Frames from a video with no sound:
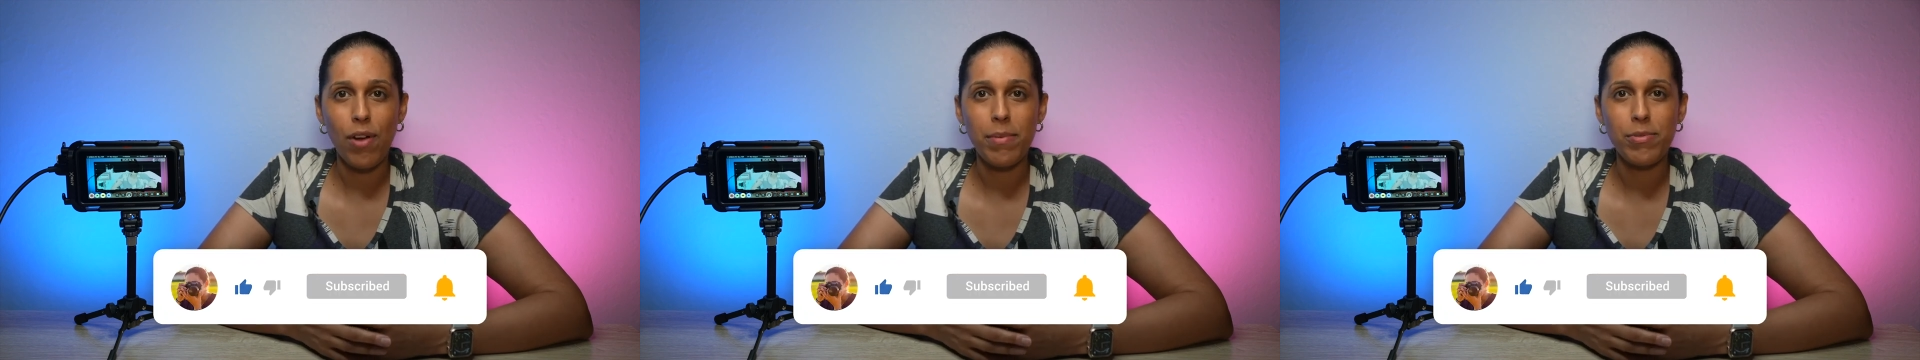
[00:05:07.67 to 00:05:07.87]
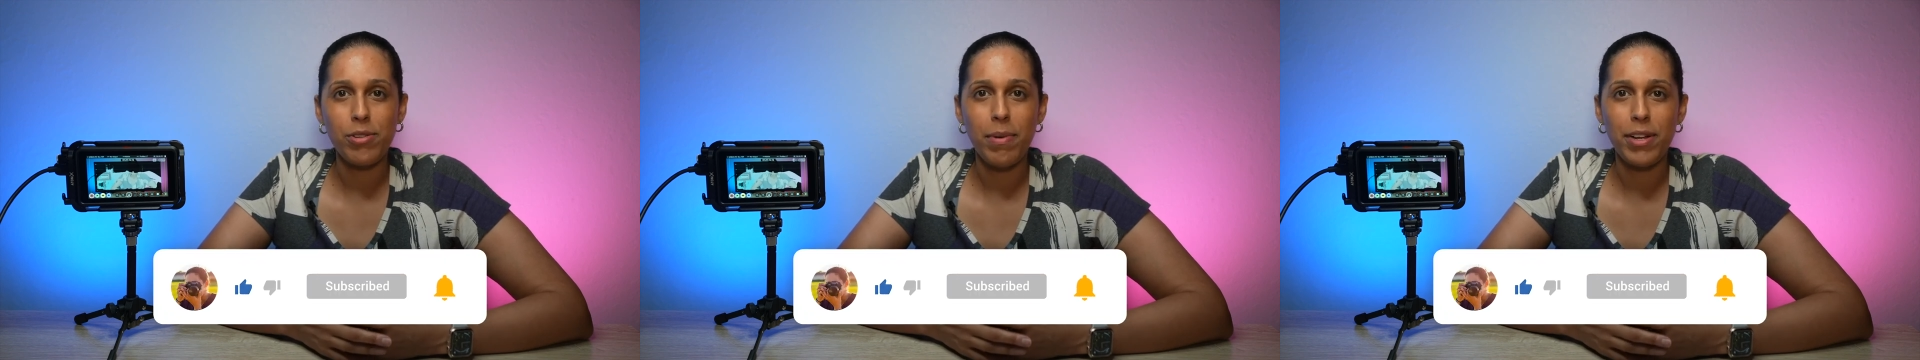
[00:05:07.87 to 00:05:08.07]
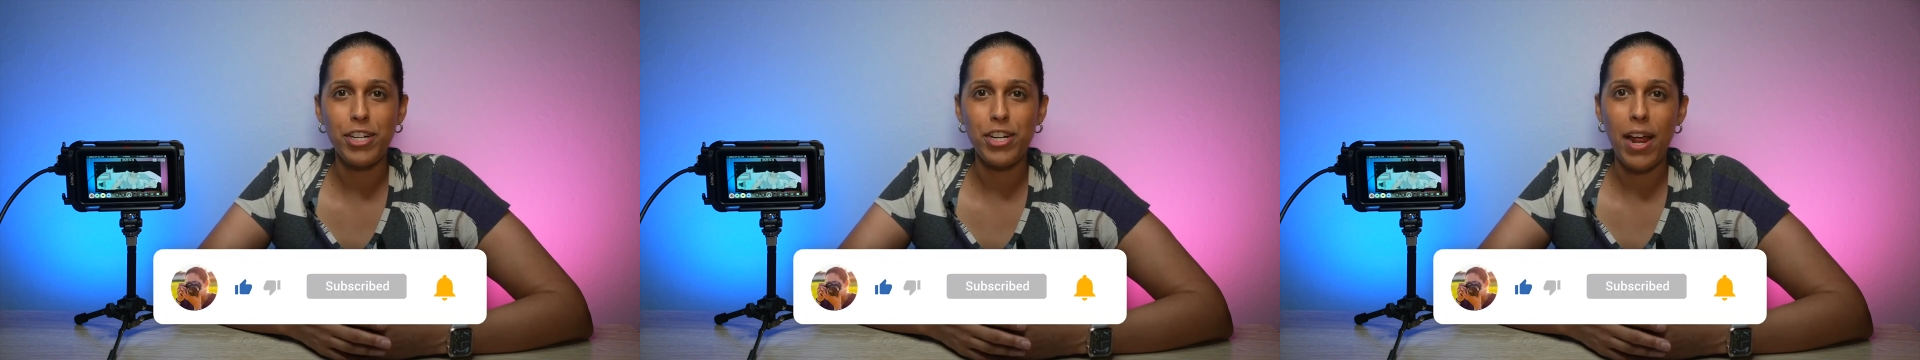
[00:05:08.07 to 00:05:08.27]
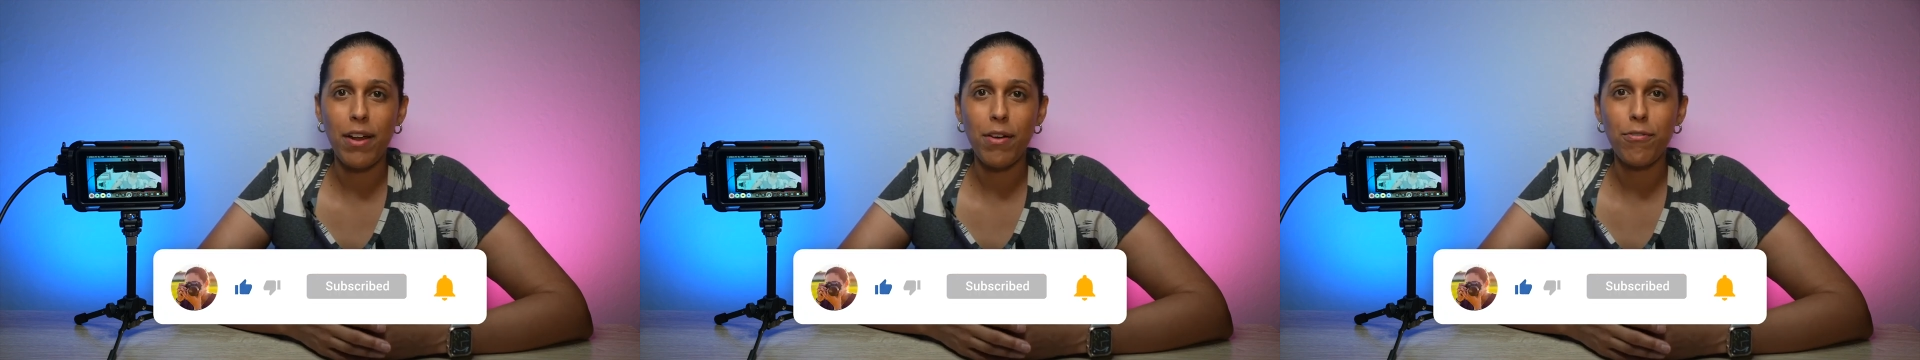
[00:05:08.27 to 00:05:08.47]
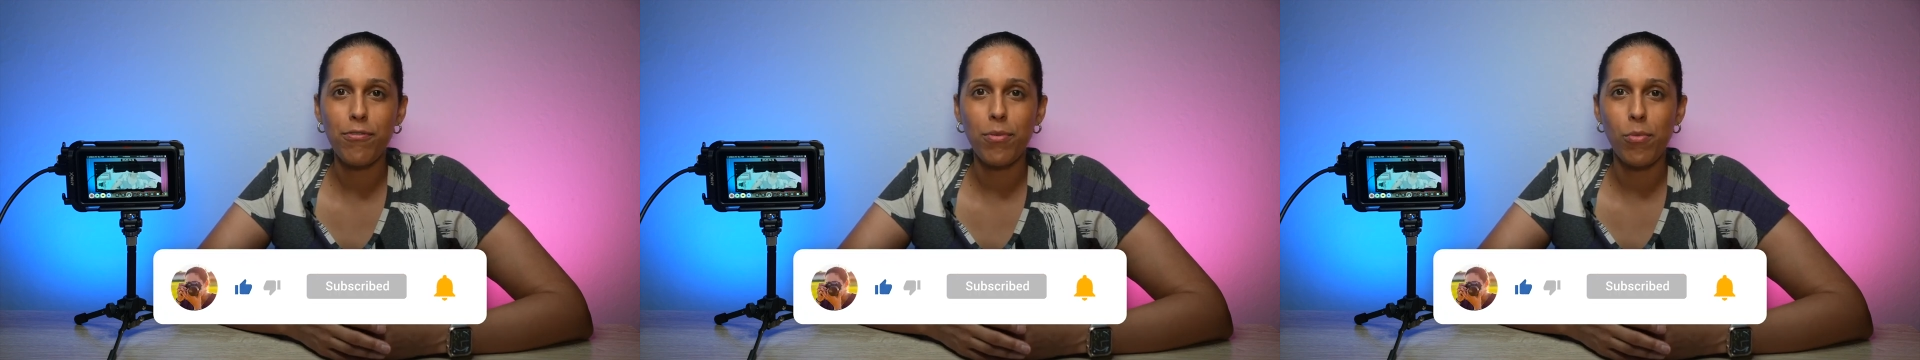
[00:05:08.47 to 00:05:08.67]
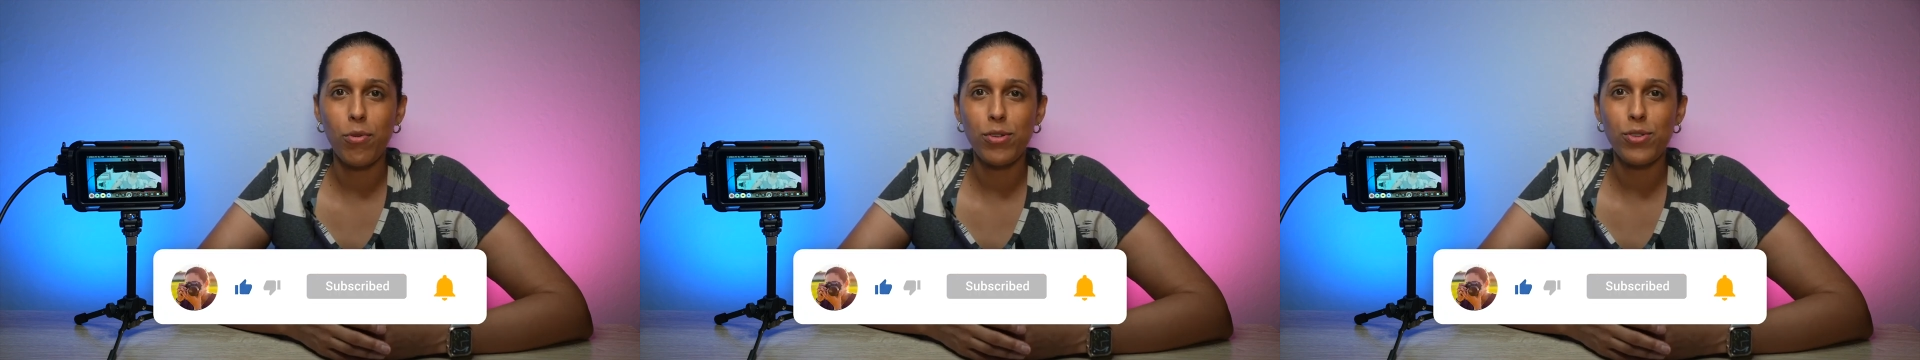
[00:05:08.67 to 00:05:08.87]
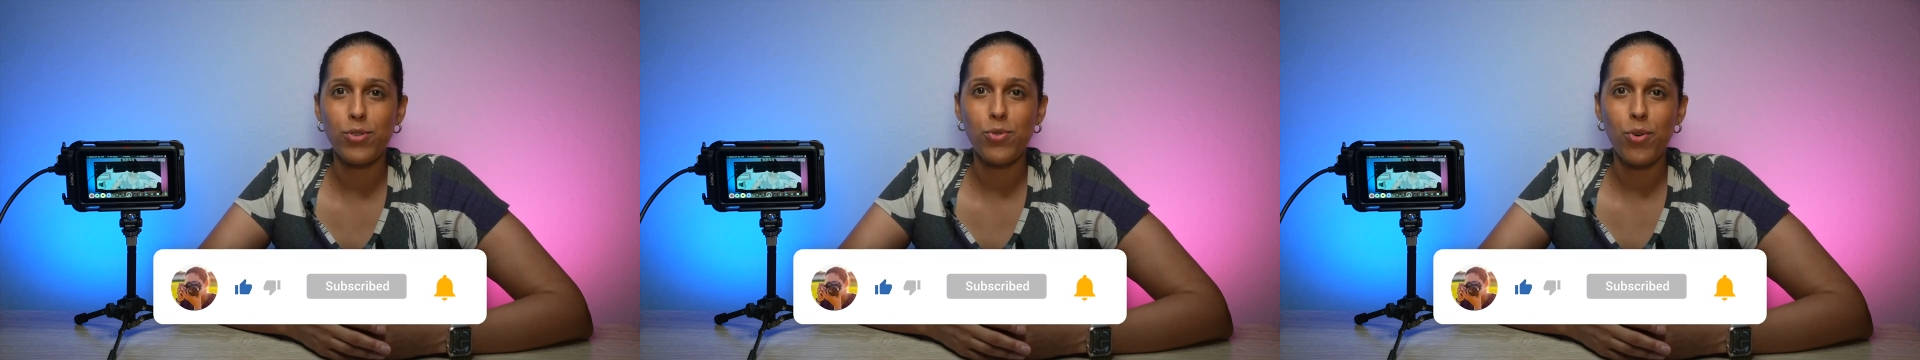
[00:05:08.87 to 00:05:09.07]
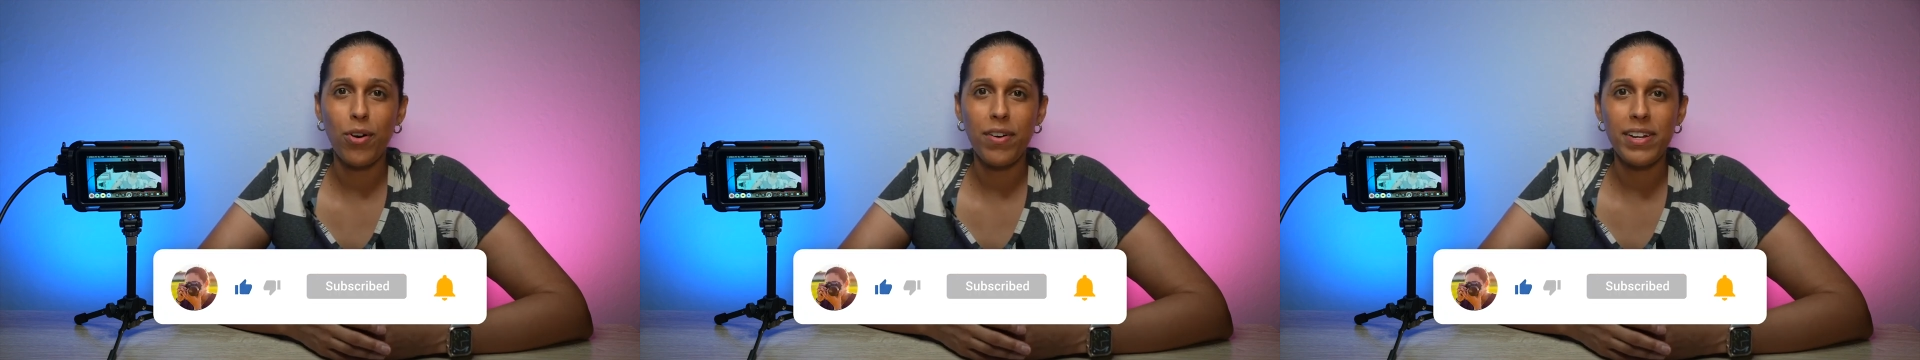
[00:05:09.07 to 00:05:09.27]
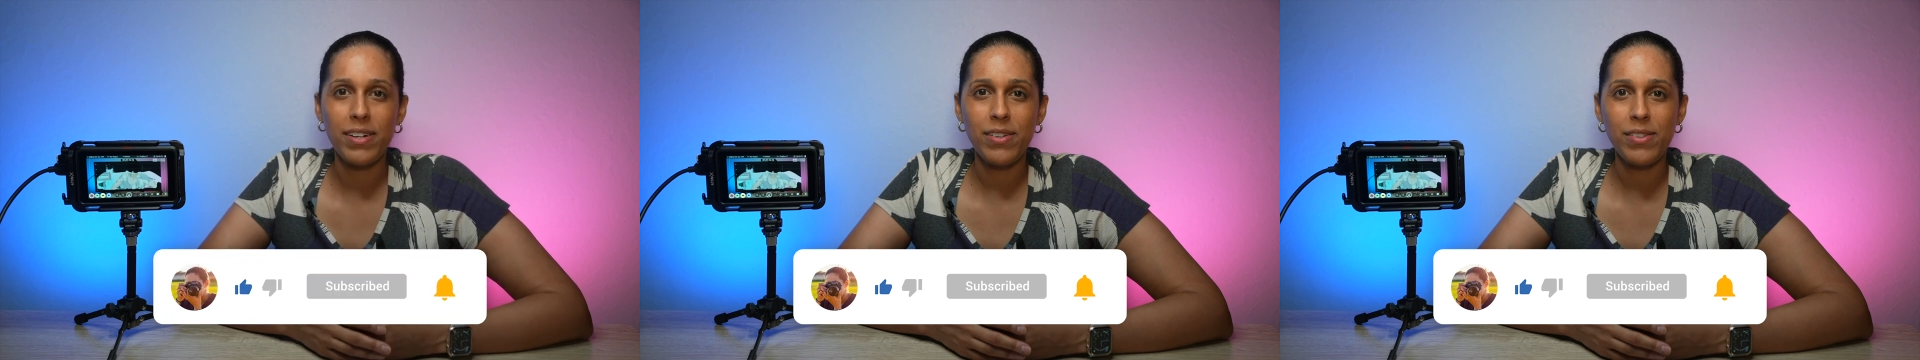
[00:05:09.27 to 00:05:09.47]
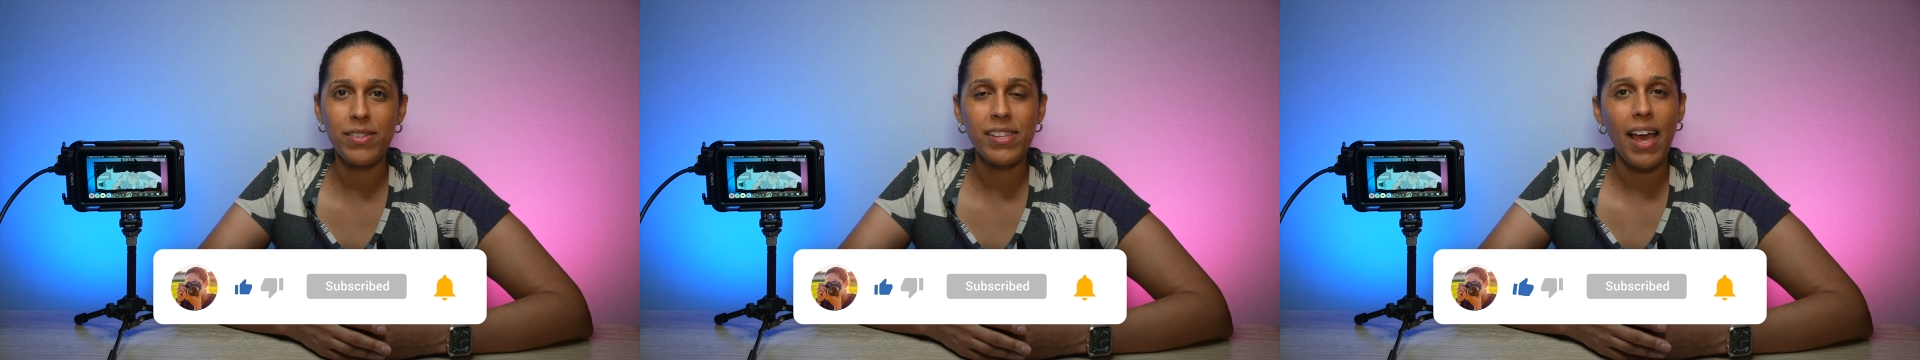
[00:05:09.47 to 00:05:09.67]
to my channel for more
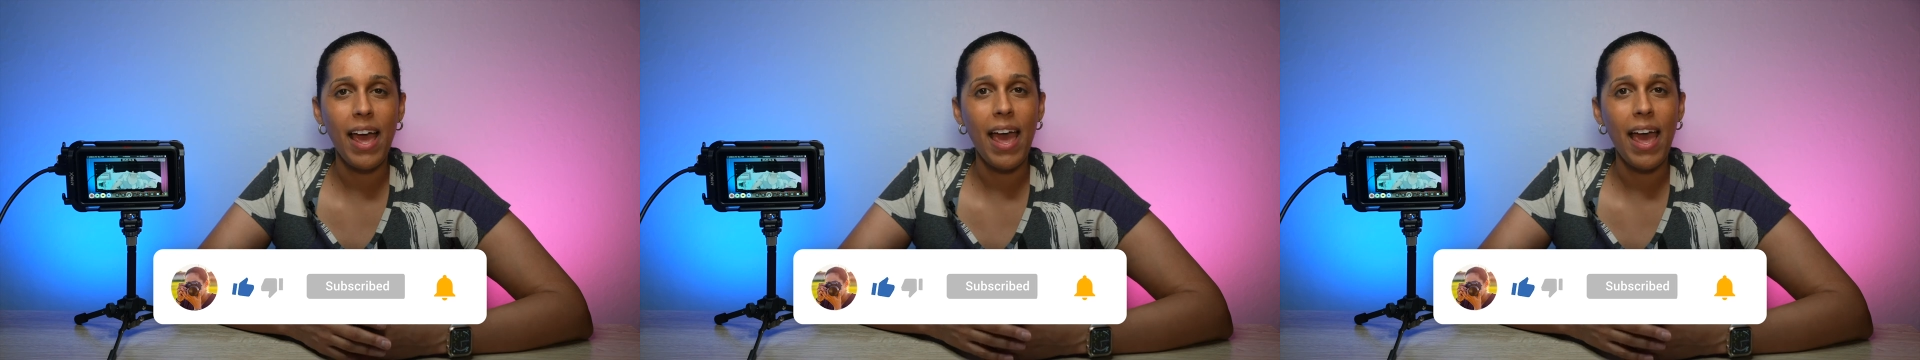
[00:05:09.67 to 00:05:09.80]
tutorials